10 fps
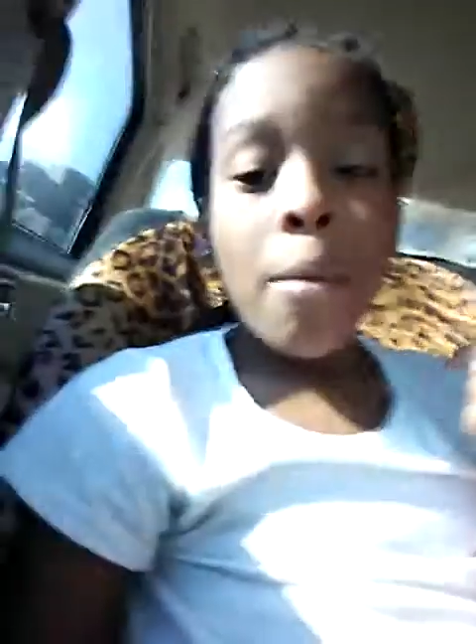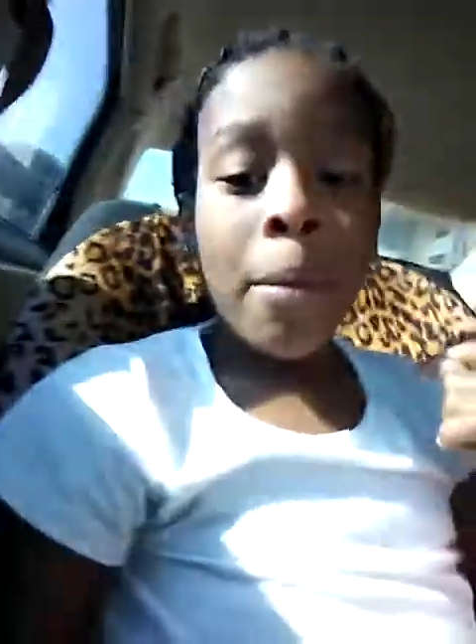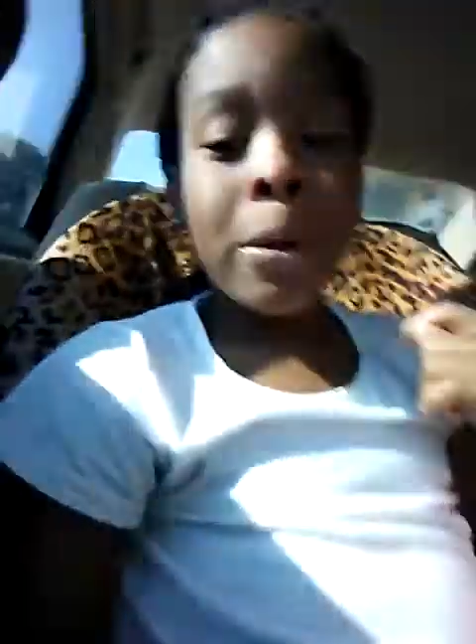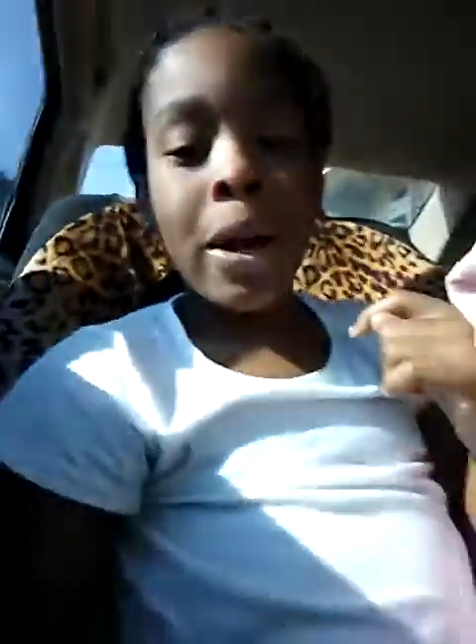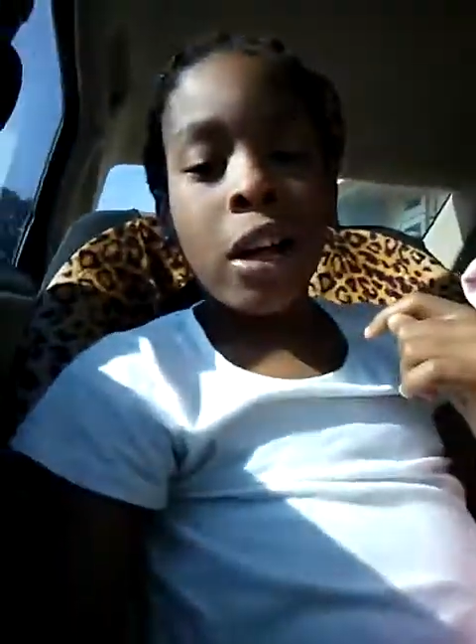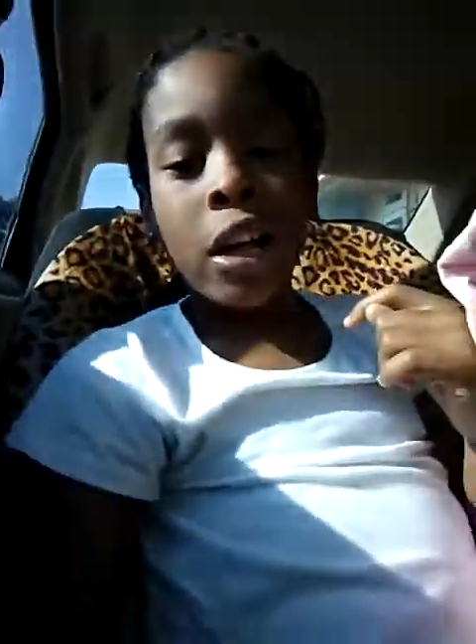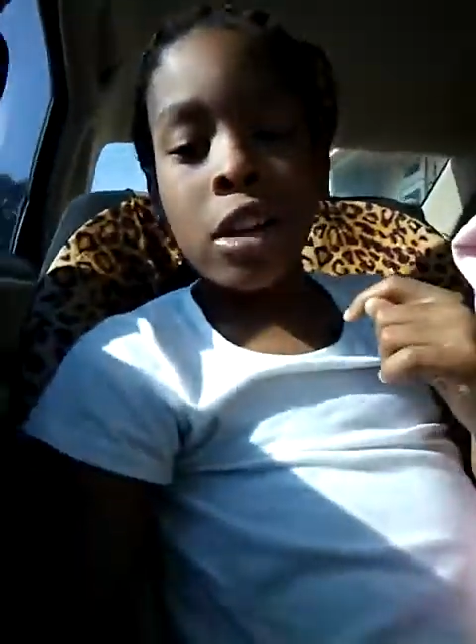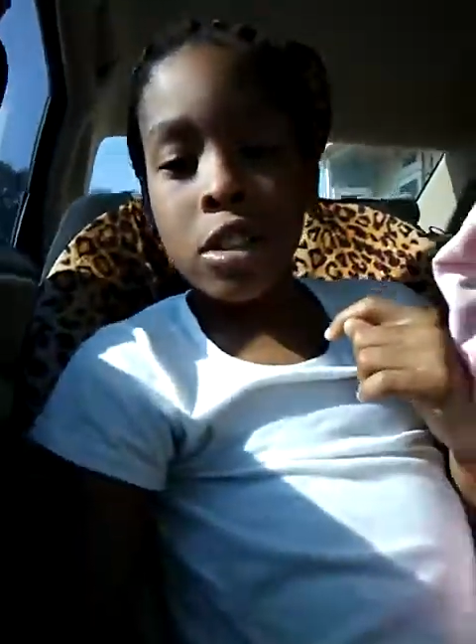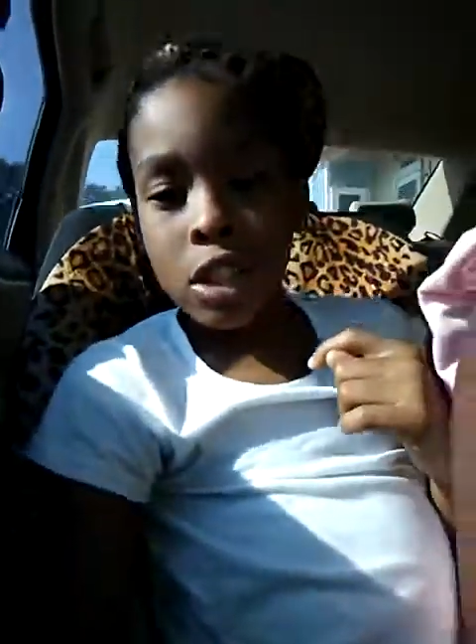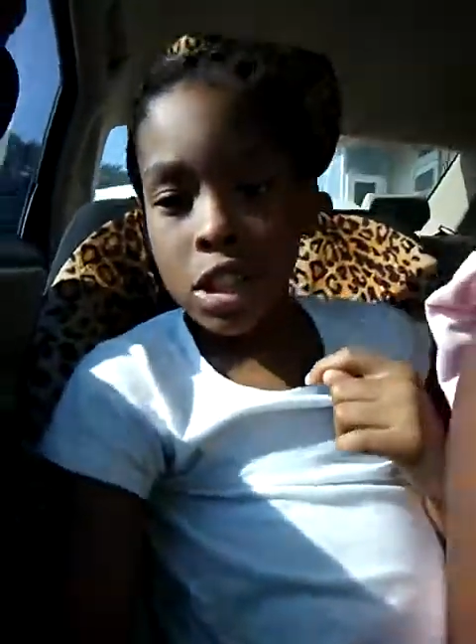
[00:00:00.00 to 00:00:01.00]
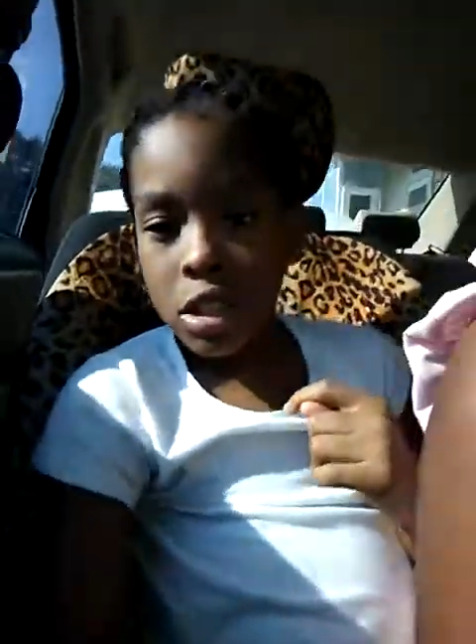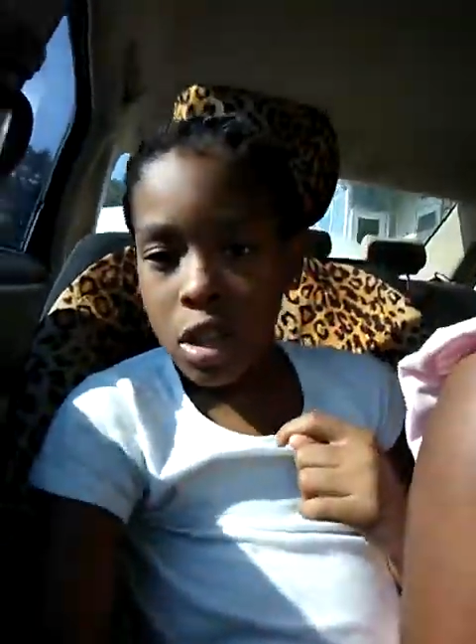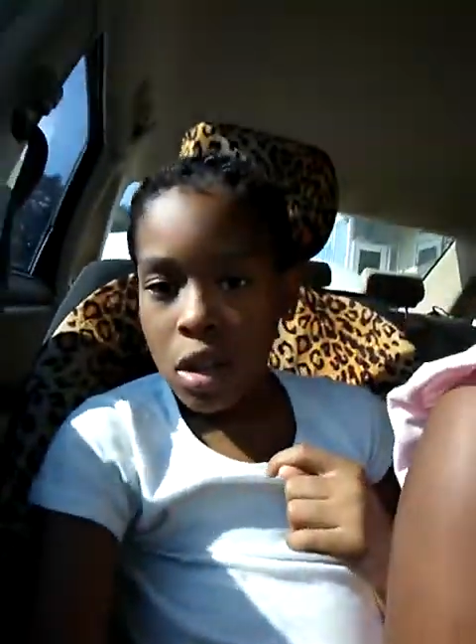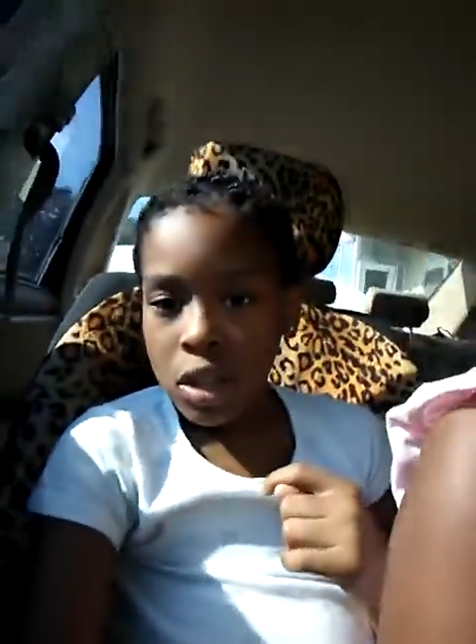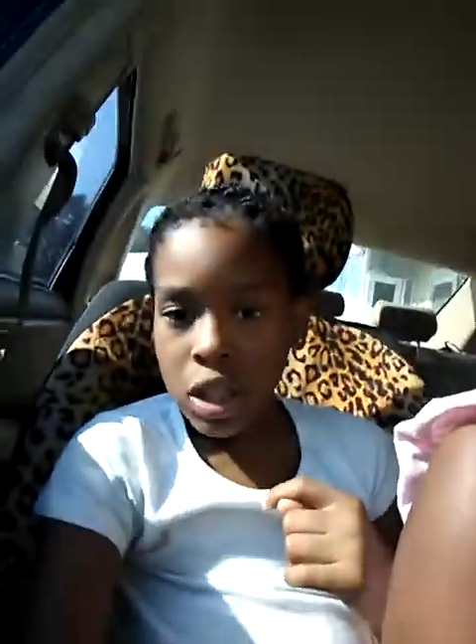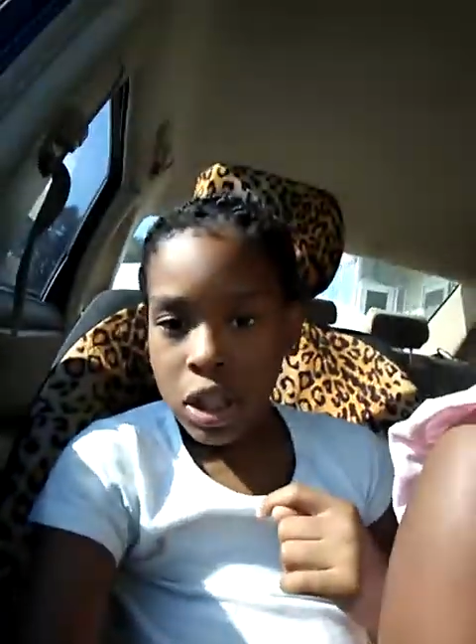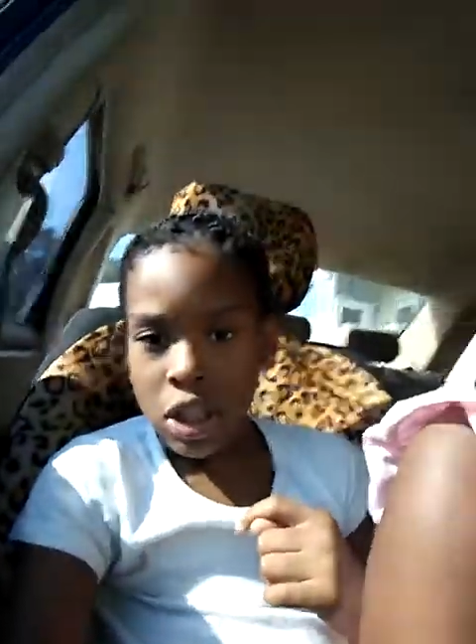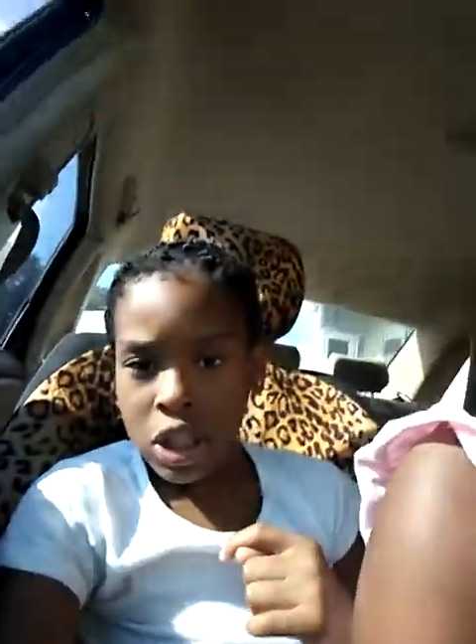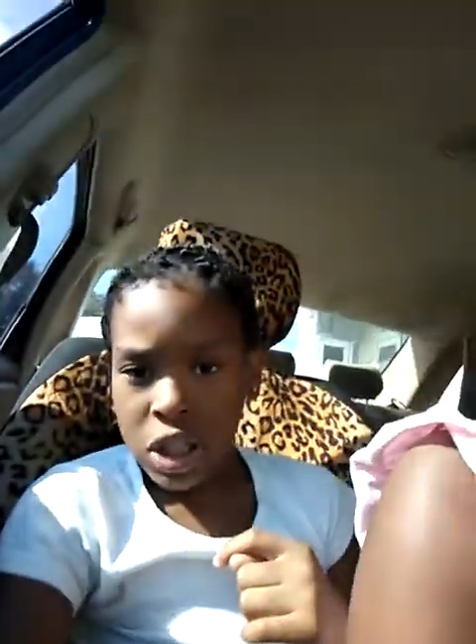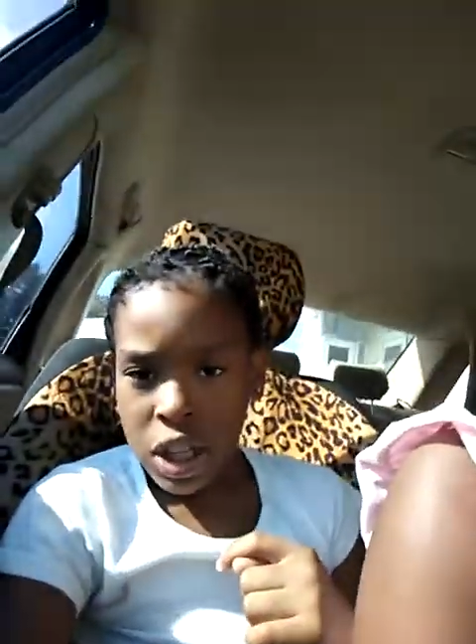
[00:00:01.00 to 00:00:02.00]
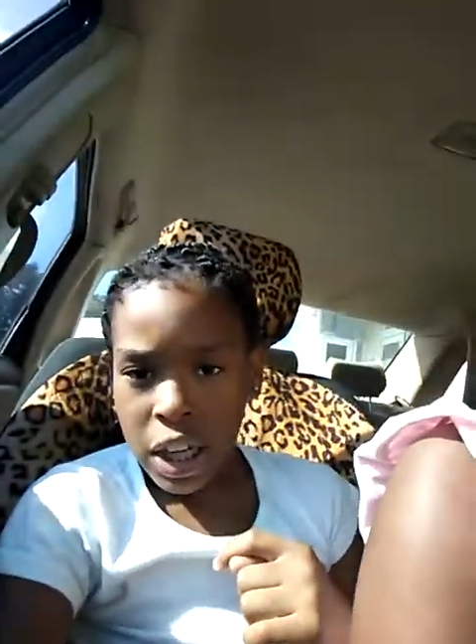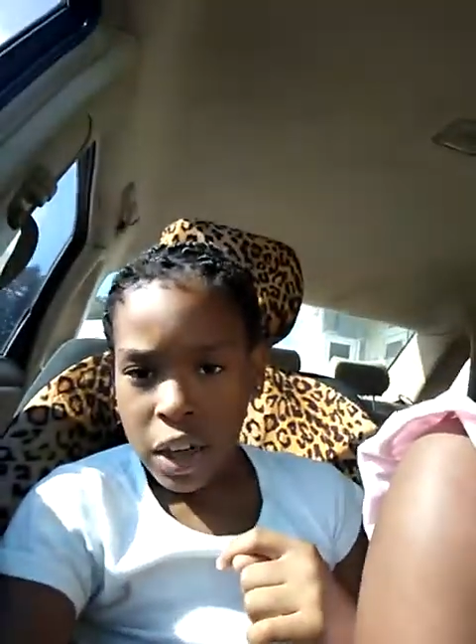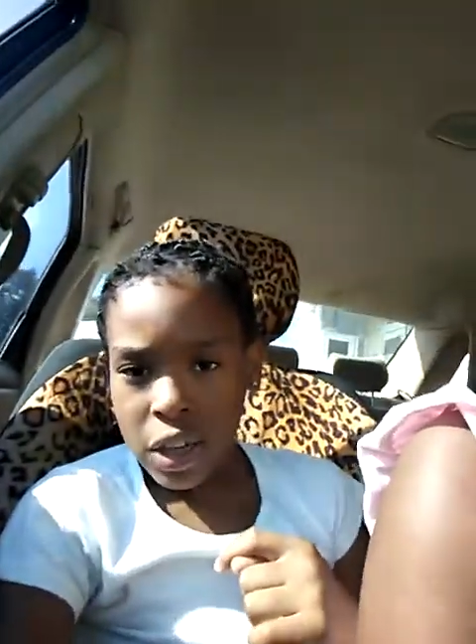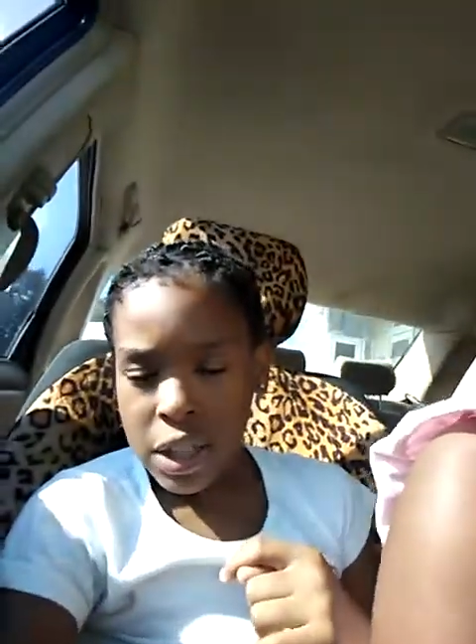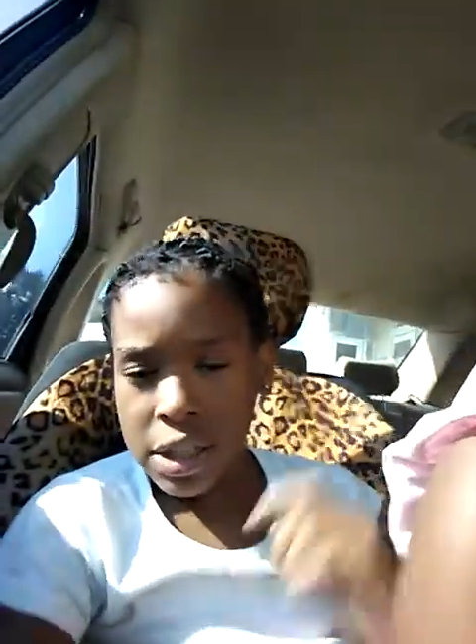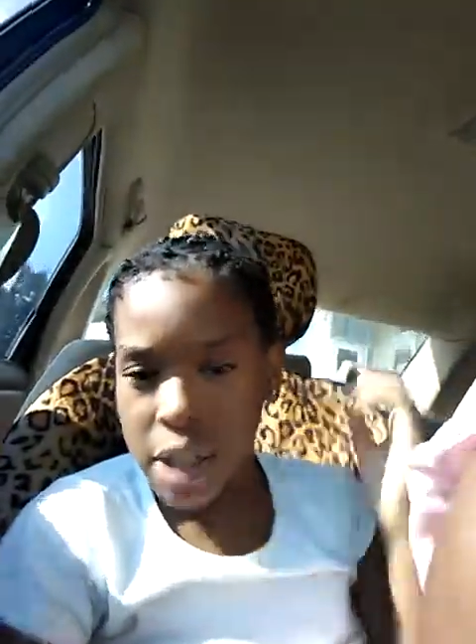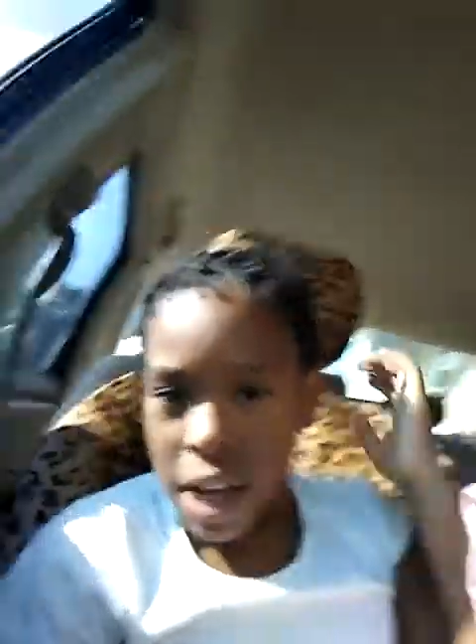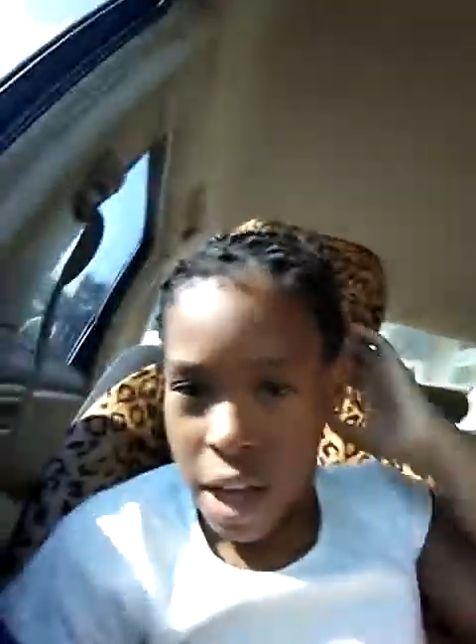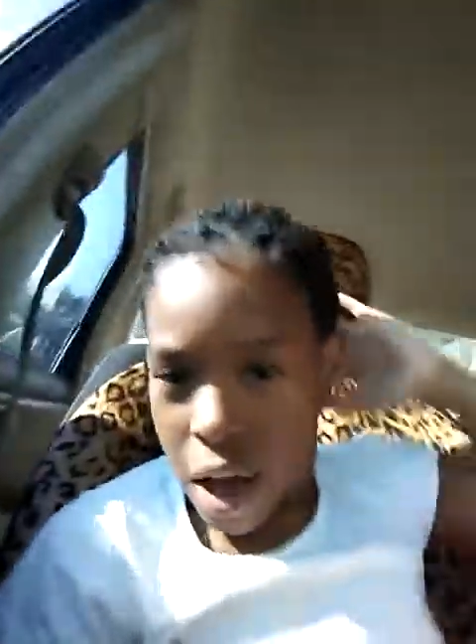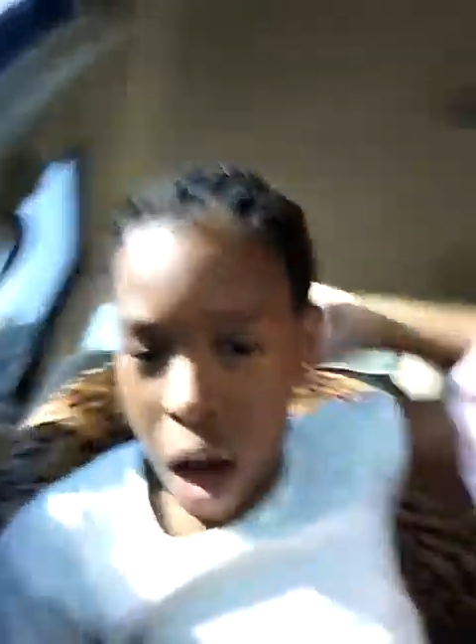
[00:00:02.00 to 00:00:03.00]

but we don't got our dresses on. Look at just look at this.